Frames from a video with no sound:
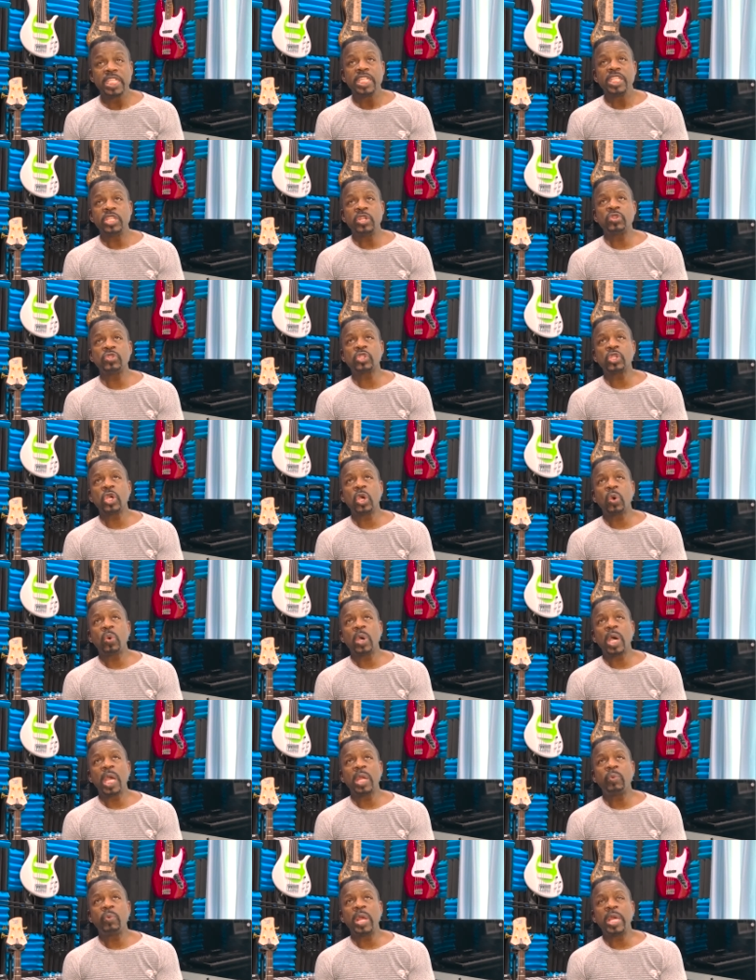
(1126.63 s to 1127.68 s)
Years ago,
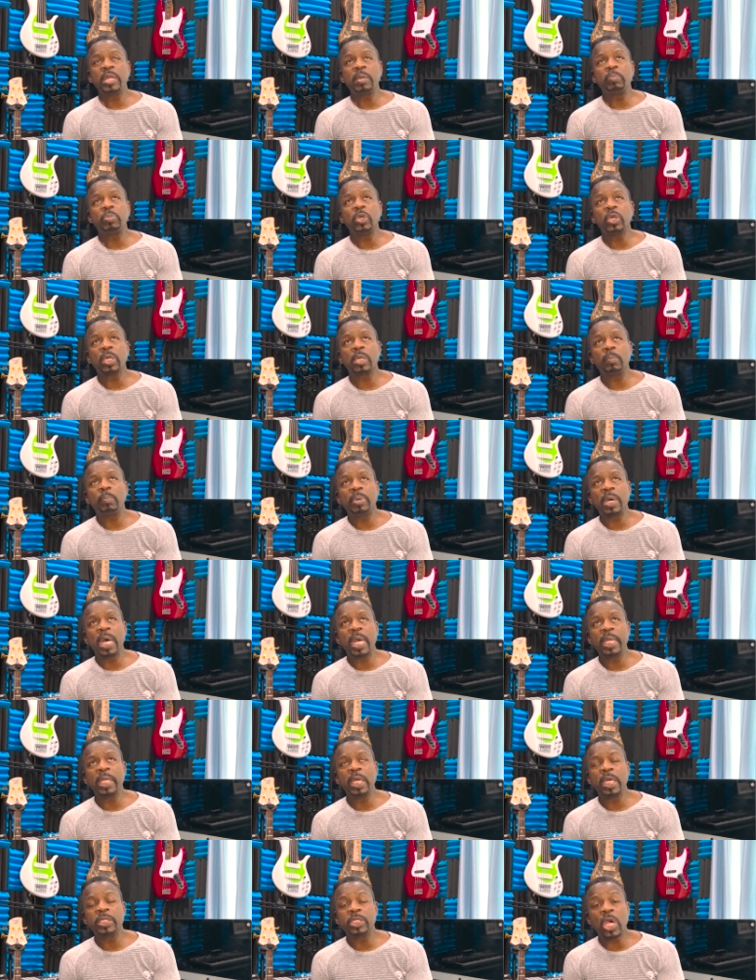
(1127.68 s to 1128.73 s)
I read a book
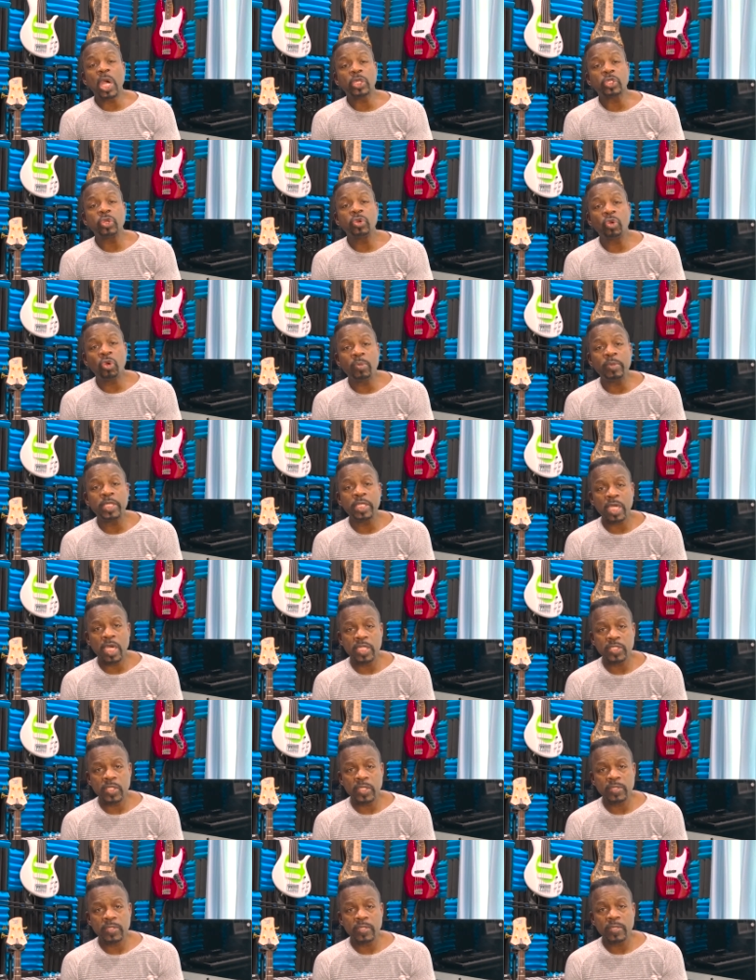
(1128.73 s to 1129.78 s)
by a uh, Dr. Norman
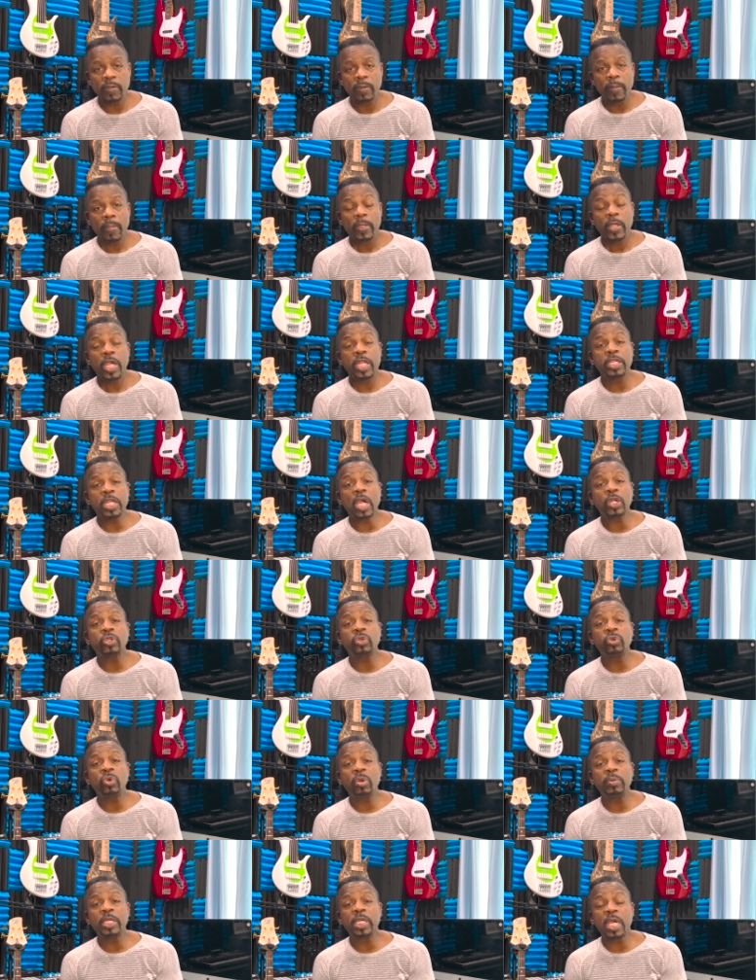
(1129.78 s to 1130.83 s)
Cousins. And Dr.
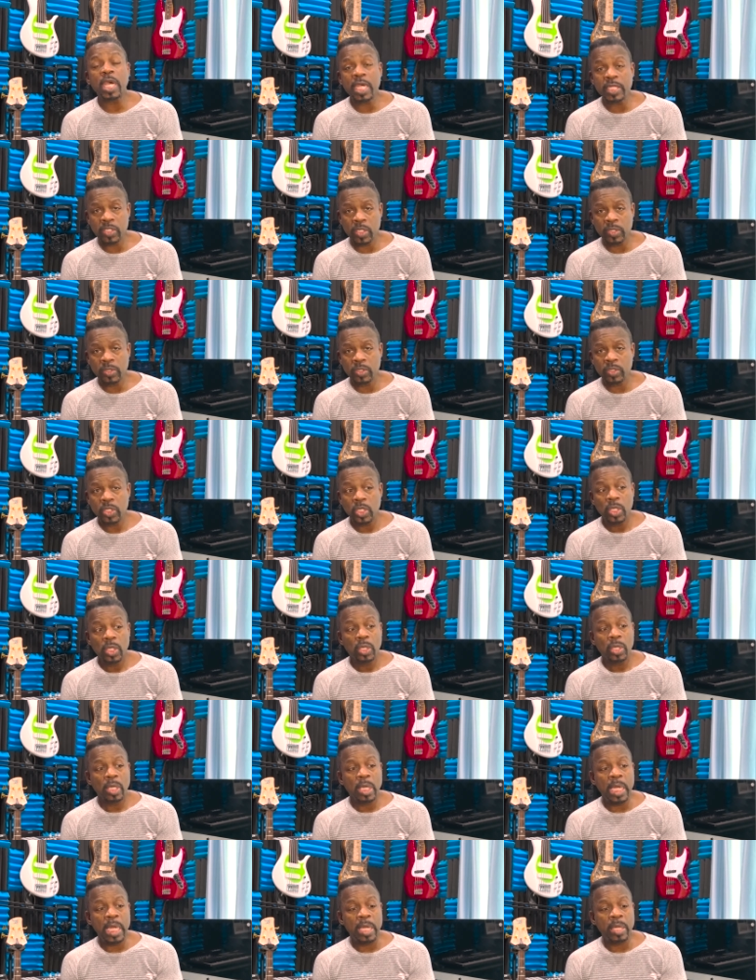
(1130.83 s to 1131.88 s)
Norman Cousins
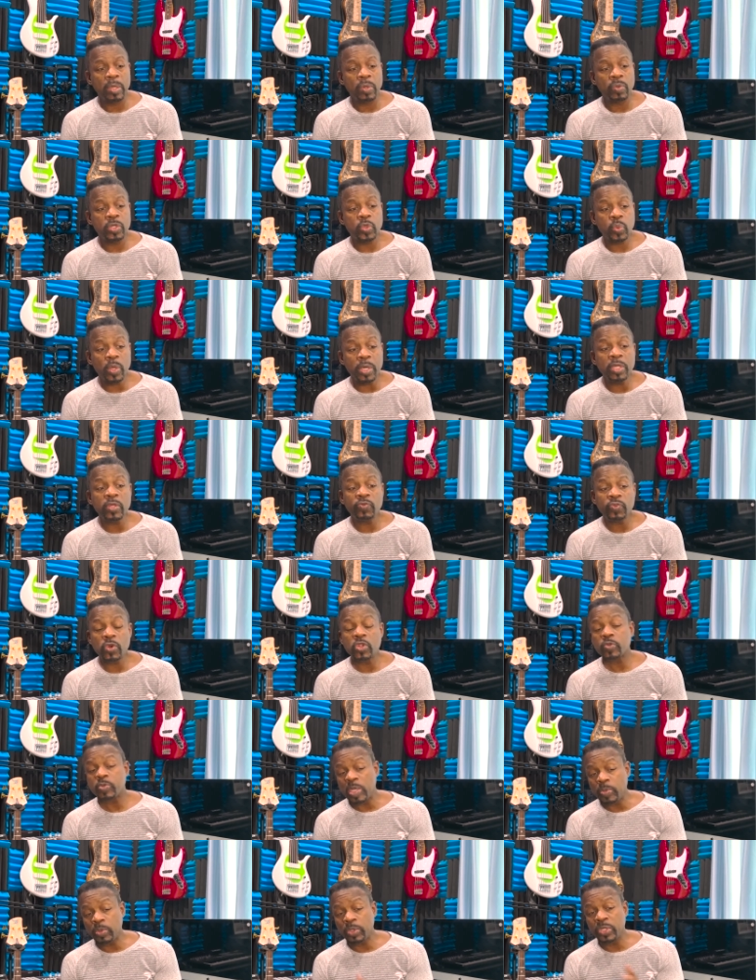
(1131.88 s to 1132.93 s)
uh, was one of the
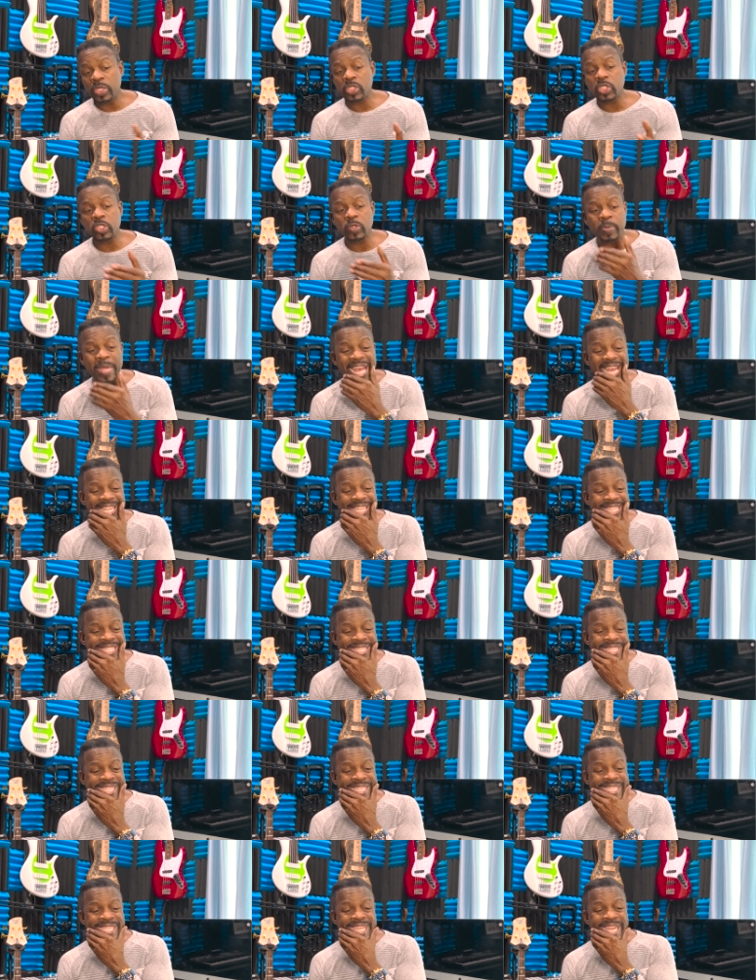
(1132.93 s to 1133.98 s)
first people, and this is back in
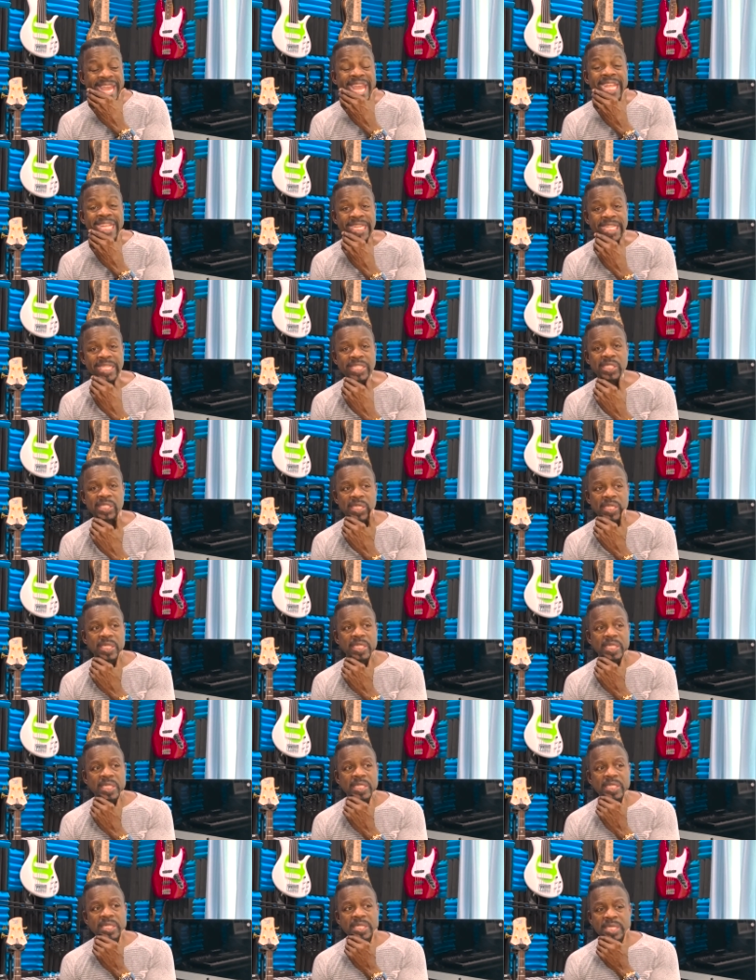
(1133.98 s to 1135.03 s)
the 80s,
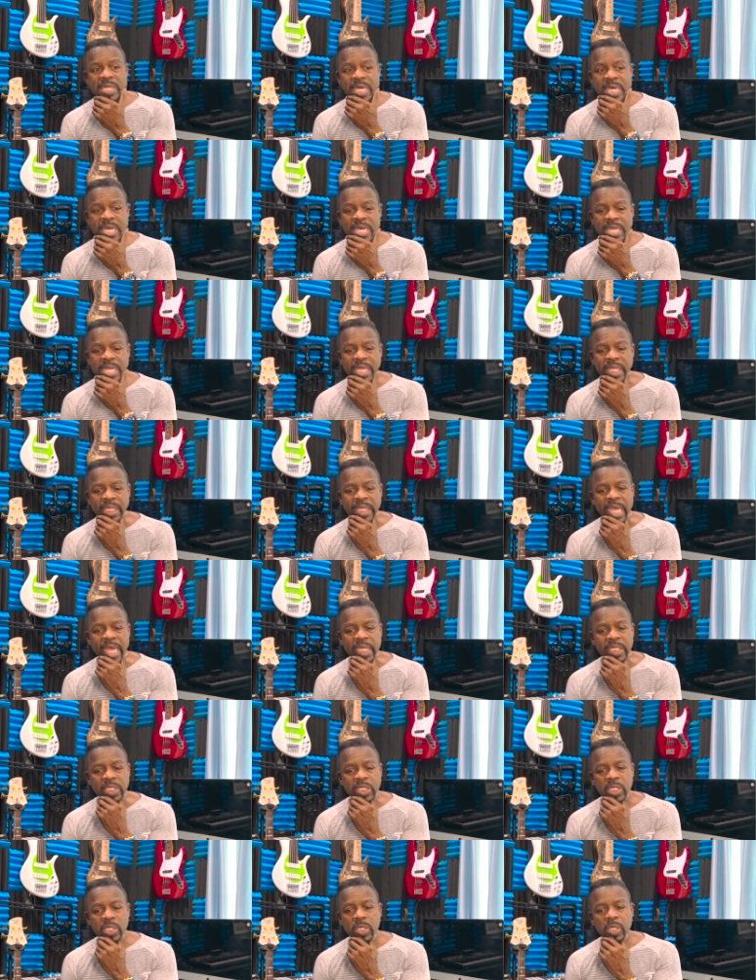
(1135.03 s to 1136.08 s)
uh,
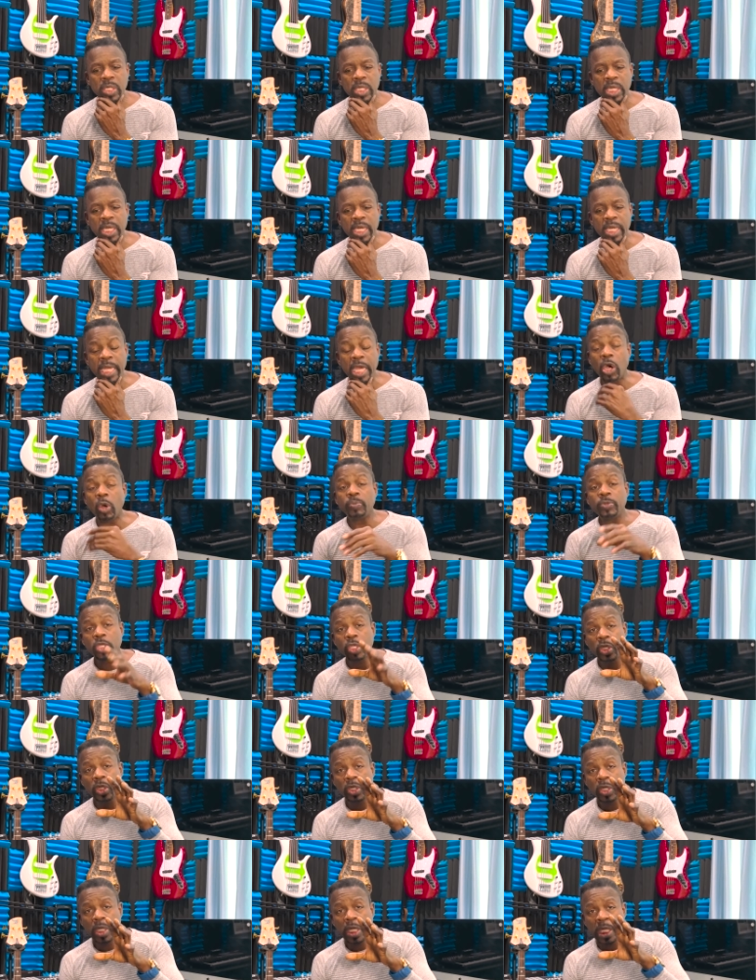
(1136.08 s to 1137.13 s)
that uh, helped
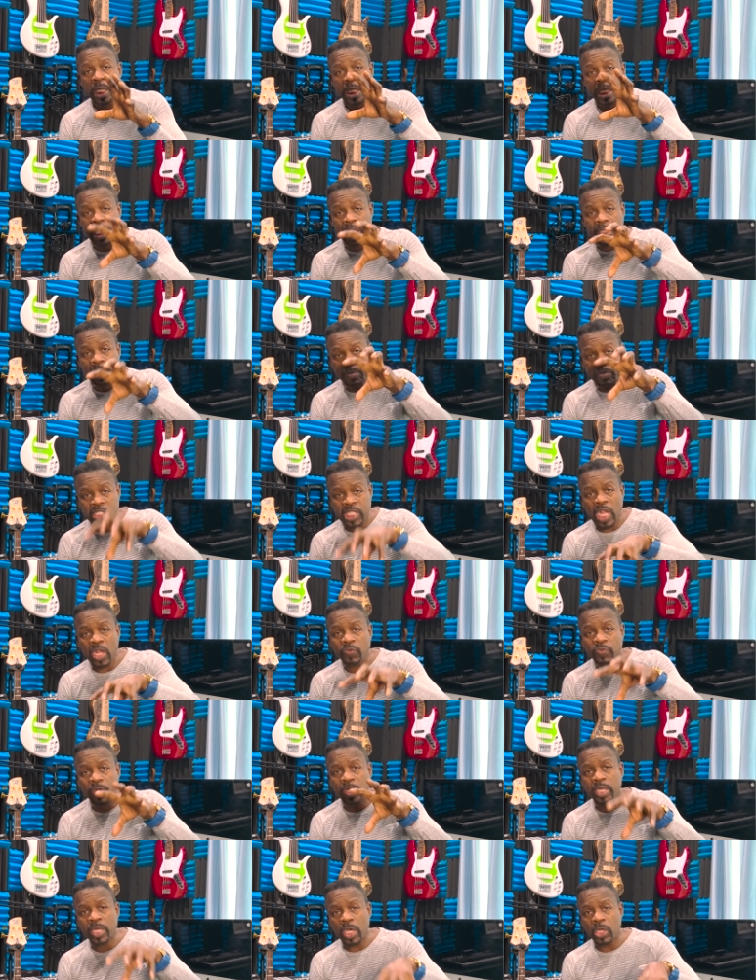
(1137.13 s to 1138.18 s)
heal himself
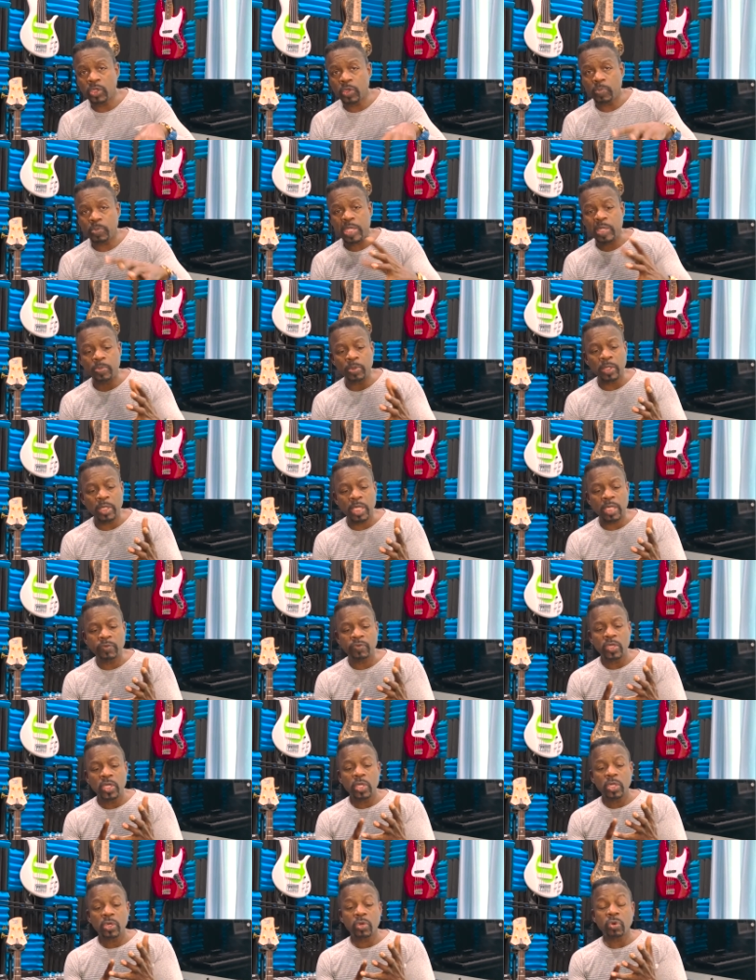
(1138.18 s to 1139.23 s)
and other people of
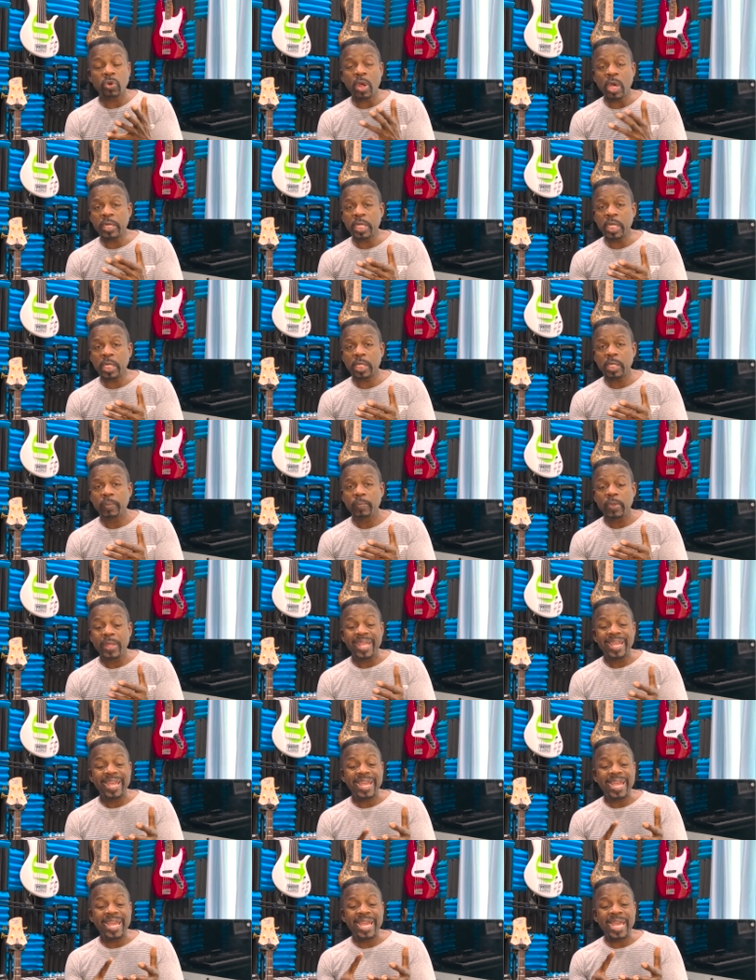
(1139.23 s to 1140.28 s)
chronic
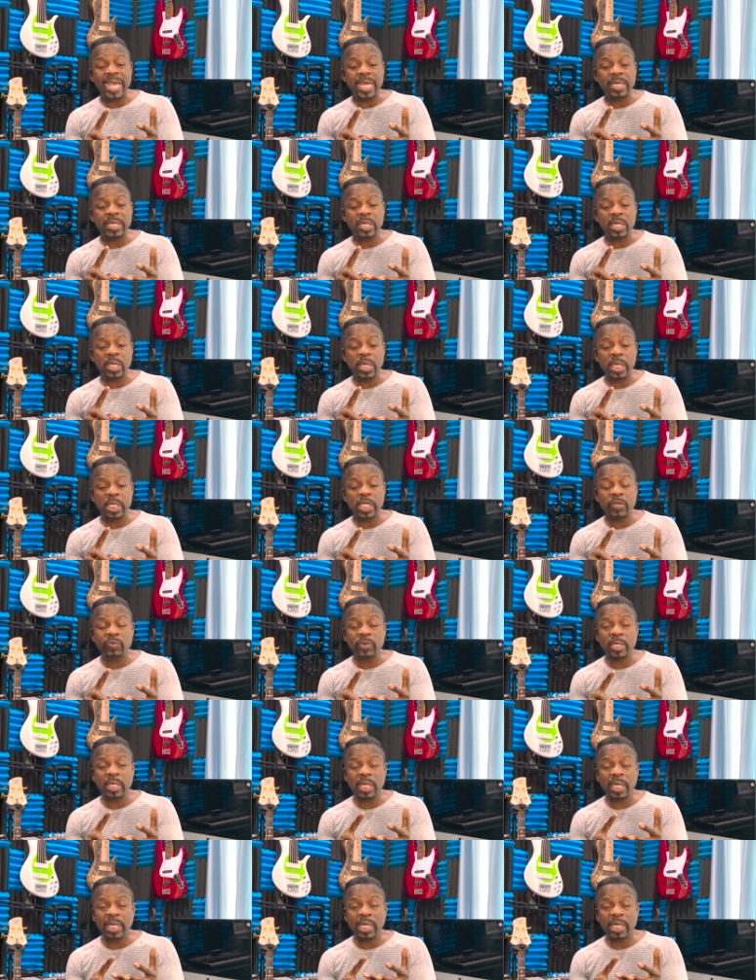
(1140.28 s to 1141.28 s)
and even